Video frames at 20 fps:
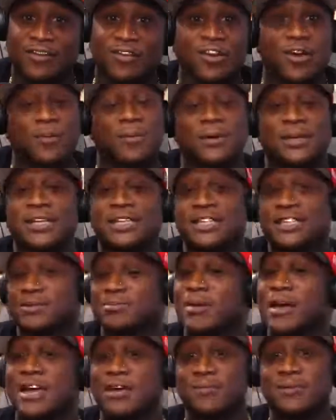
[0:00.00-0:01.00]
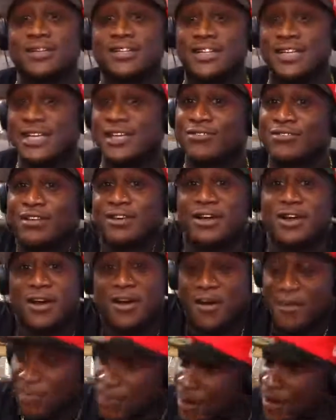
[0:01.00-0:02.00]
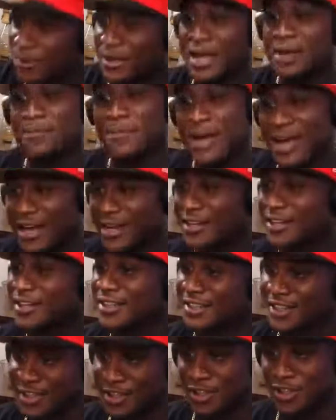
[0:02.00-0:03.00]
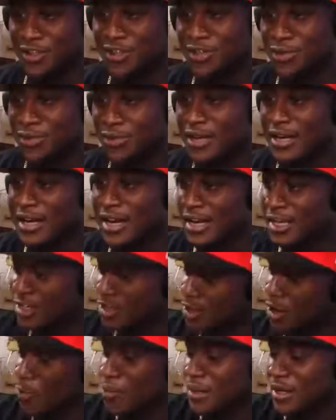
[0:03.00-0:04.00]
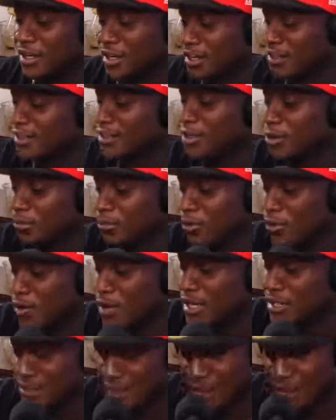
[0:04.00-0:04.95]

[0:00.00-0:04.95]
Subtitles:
up, but it just made me to even more like, man, look at this little dude. And there's so many other little boys